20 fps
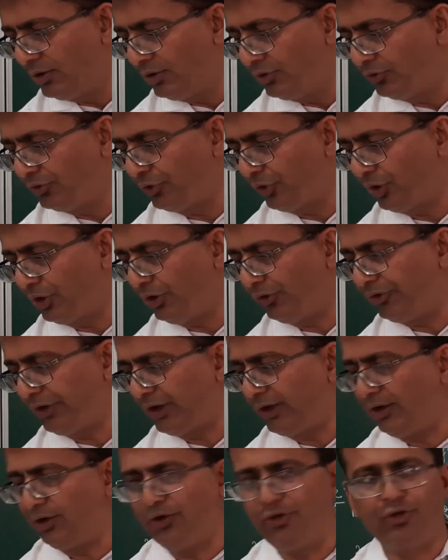
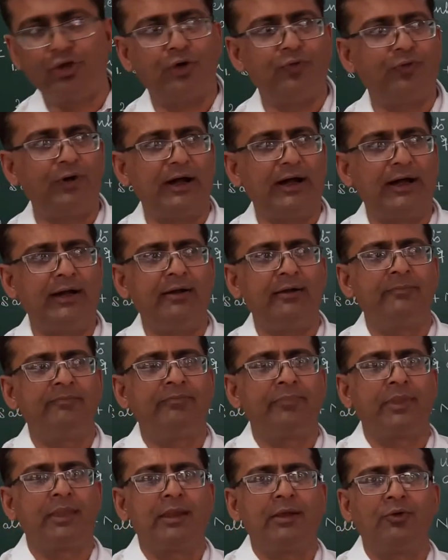solution is of
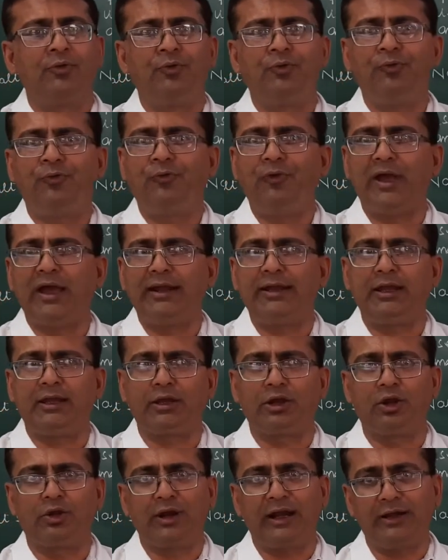a
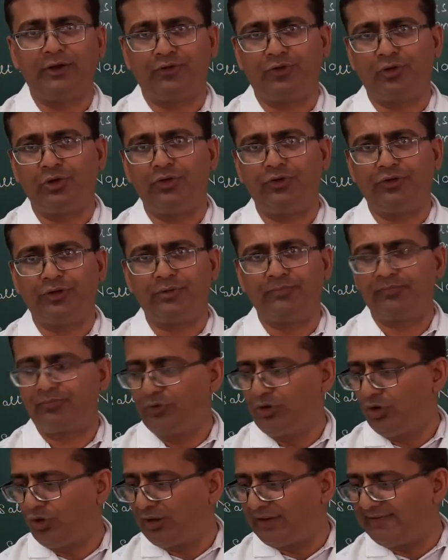ferric chloride solution.
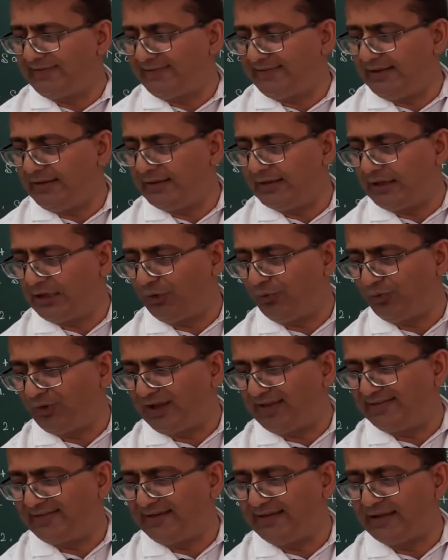You can see the
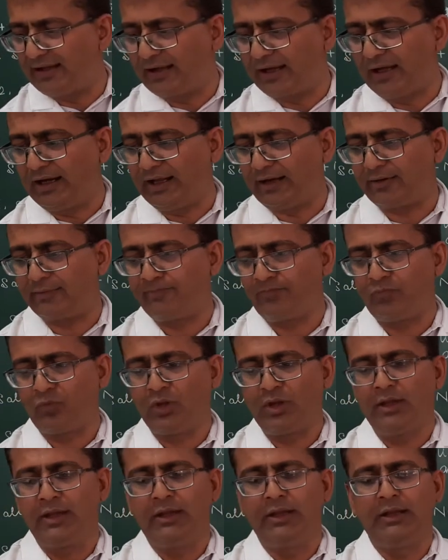difference in the color.
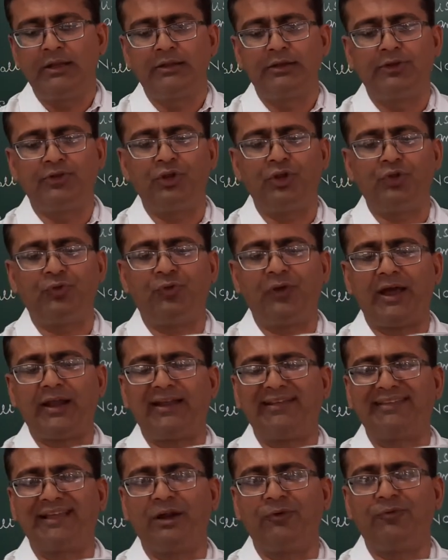This is
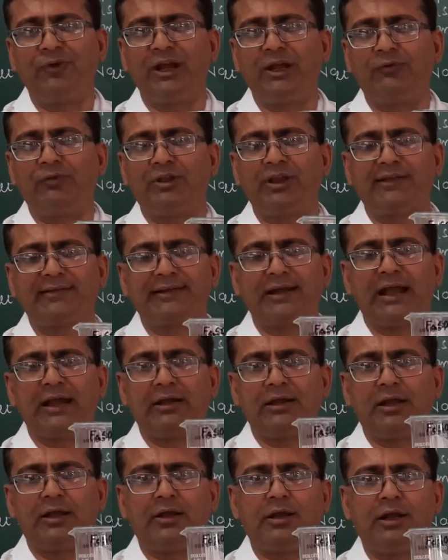ferrous sulfate with a
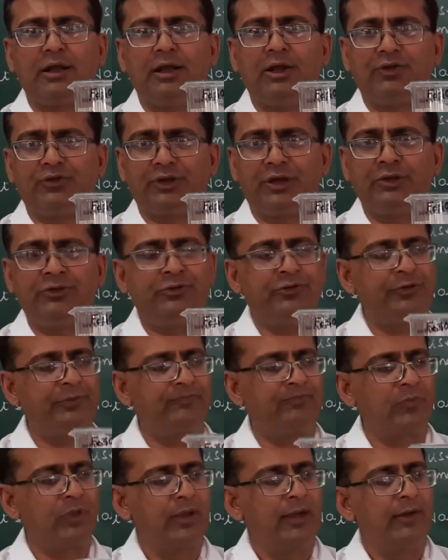slightly greenish tinge,
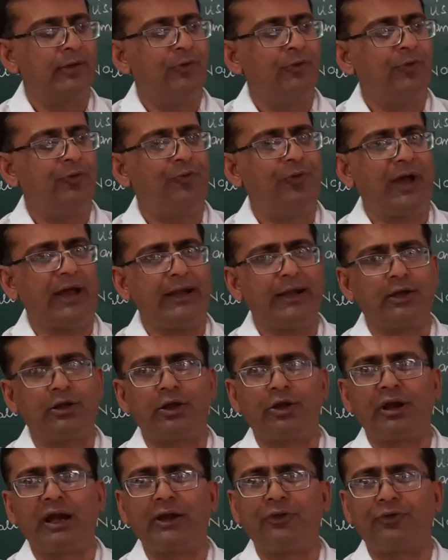ferric
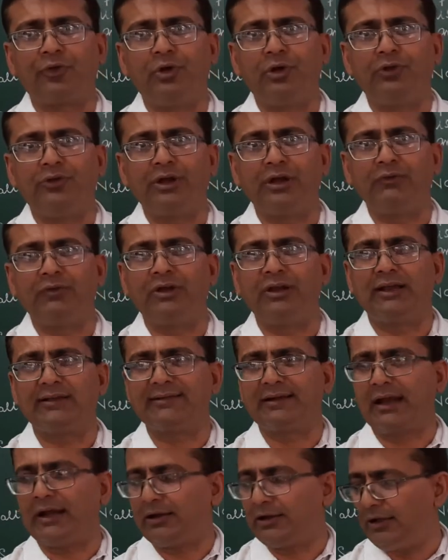chloride solution with a
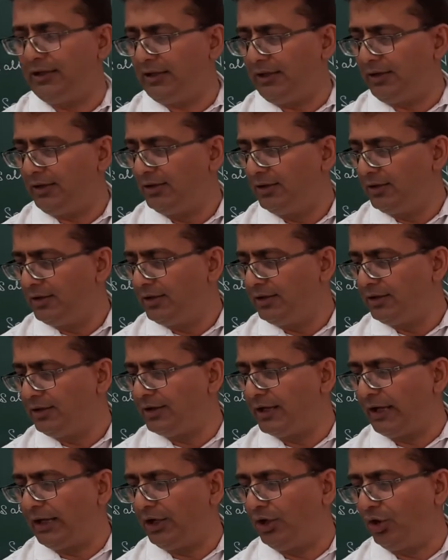slightly
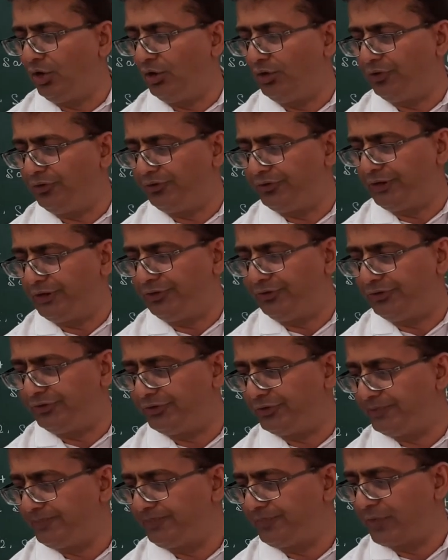yellowish
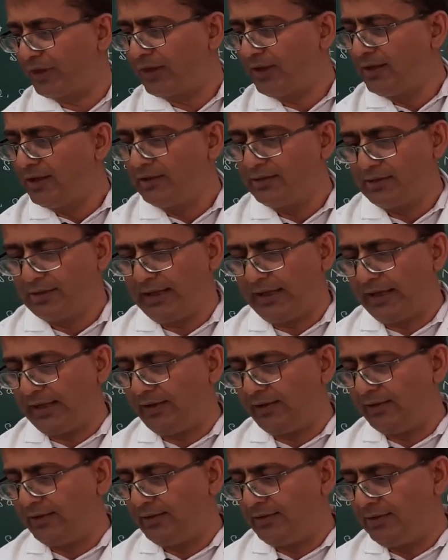tinge.
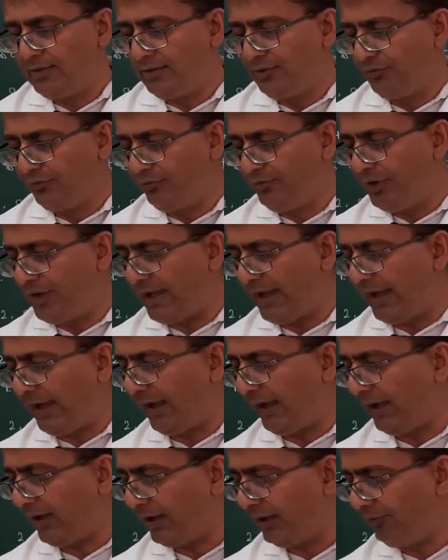Then we
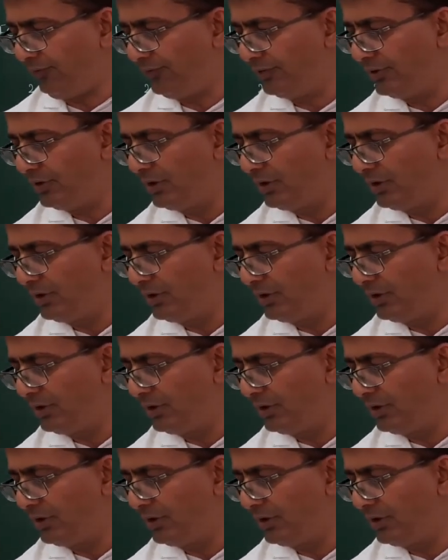have